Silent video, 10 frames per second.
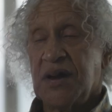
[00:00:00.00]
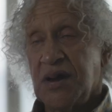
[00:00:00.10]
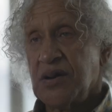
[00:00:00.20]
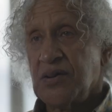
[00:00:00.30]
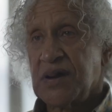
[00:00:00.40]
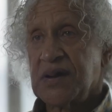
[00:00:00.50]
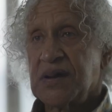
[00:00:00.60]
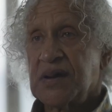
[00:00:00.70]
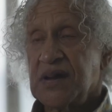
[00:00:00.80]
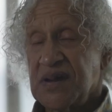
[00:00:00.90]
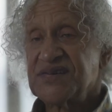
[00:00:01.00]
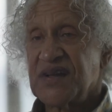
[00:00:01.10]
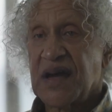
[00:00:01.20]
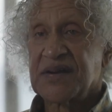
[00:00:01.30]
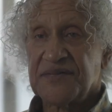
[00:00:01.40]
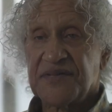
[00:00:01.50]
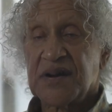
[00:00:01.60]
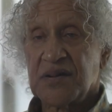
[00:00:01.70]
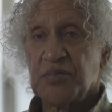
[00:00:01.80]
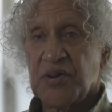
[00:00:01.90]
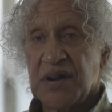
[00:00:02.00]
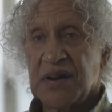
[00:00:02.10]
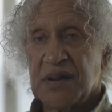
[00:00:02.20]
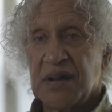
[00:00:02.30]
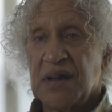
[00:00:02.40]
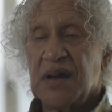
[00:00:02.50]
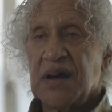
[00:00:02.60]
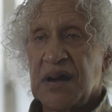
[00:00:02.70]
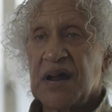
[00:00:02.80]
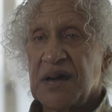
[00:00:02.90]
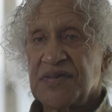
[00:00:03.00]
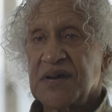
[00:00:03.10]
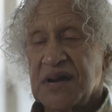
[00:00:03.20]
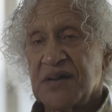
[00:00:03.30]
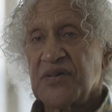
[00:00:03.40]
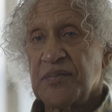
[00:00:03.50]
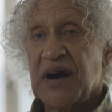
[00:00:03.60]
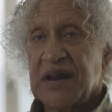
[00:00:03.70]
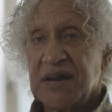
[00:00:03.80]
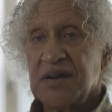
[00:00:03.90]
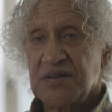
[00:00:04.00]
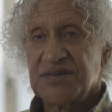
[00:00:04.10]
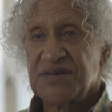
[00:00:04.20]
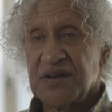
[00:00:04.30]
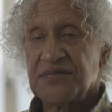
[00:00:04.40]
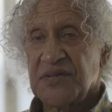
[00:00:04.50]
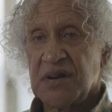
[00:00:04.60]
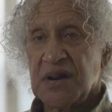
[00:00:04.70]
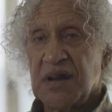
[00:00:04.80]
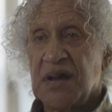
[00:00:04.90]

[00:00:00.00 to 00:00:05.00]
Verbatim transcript: Hearing is like a fingerprint, and I think everybody here is different.